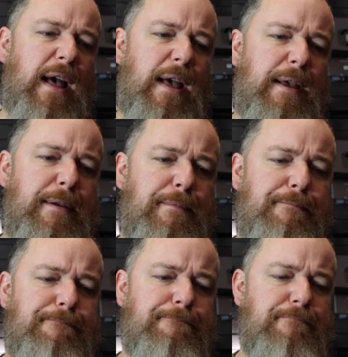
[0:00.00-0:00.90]
I
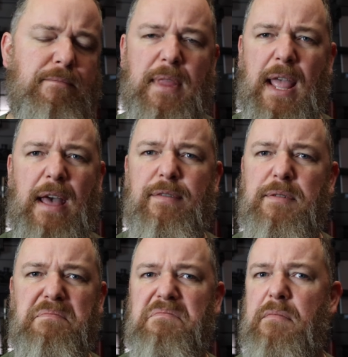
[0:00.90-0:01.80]

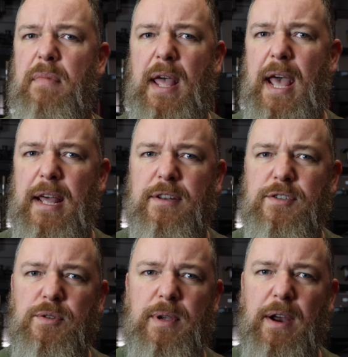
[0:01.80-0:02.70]
haven't had
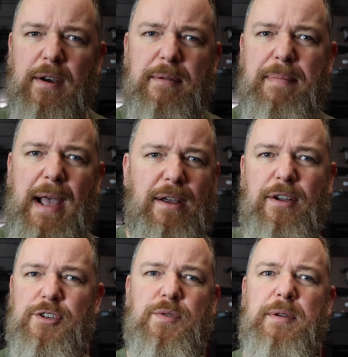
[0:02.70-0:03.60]
to carry
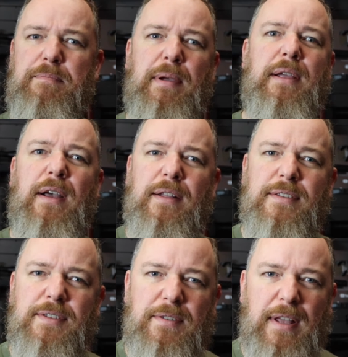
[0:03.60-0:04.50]
backcountry big
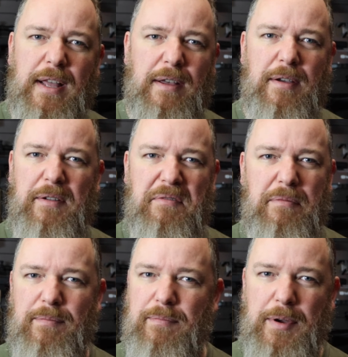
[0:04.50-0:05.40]
guns.
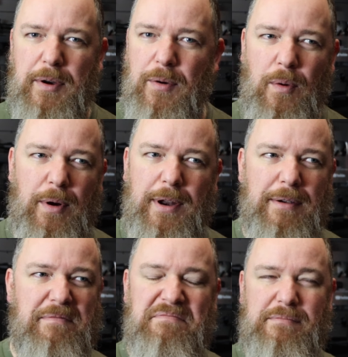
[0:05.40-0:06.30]
Here in
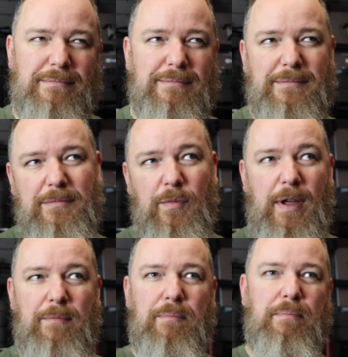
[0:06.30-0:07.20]
Oregon, we
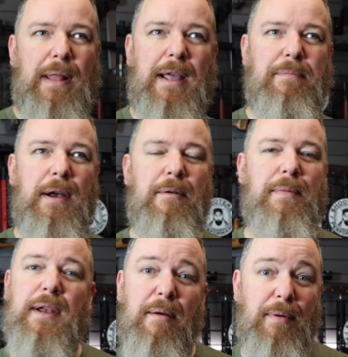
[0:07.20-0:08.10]
have black bear,
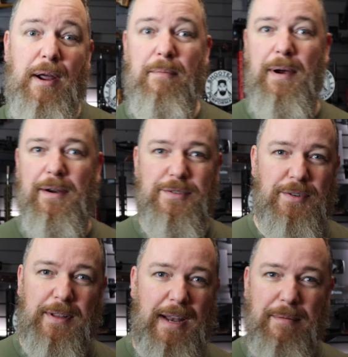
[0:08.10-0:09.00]
but not brown bear, and
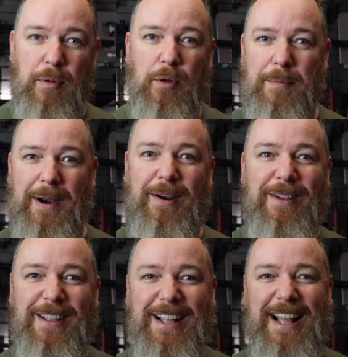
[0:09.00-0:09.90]
certainly not polar bear
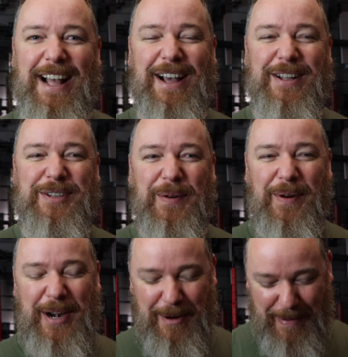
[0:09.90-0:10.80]
to
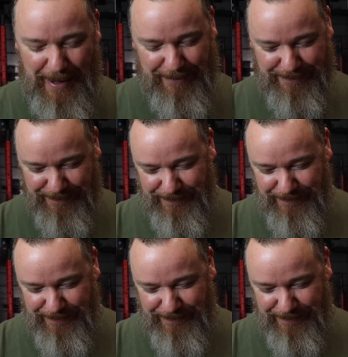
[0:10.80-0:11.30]
worry about.